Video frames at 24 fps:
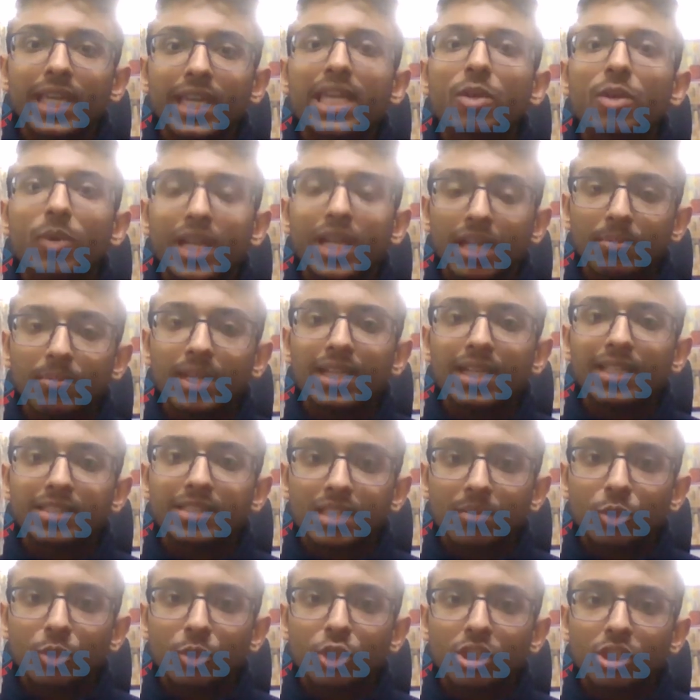equitable
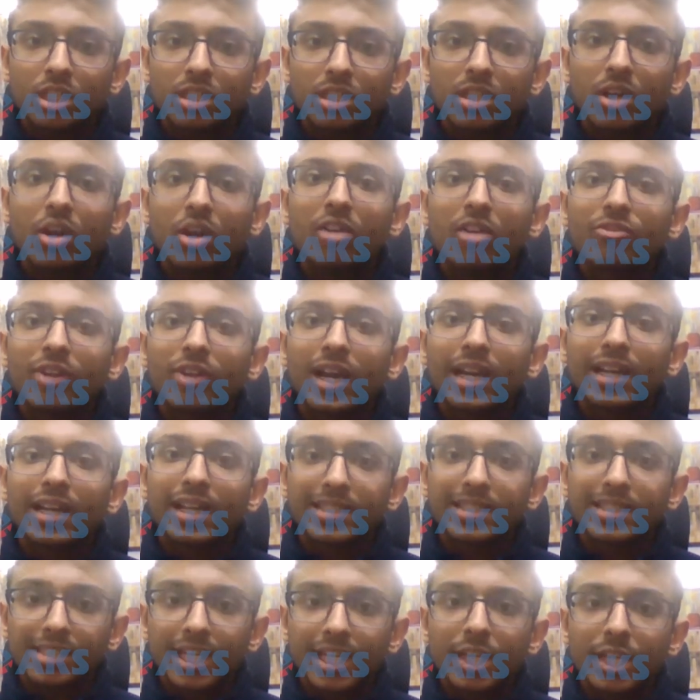distribution of
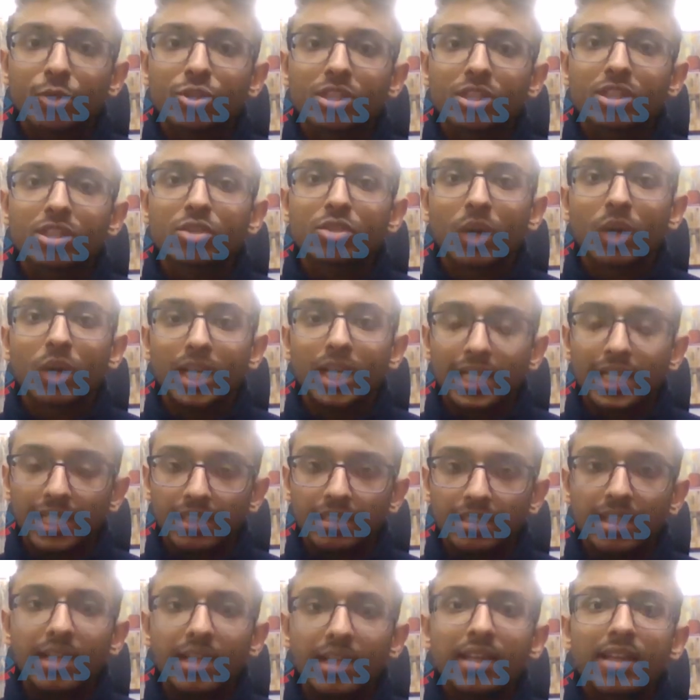our institution's
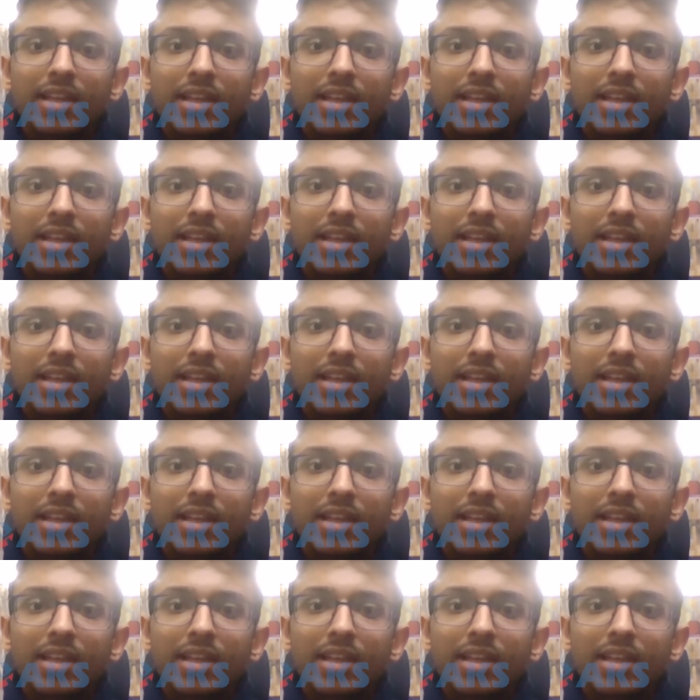quality.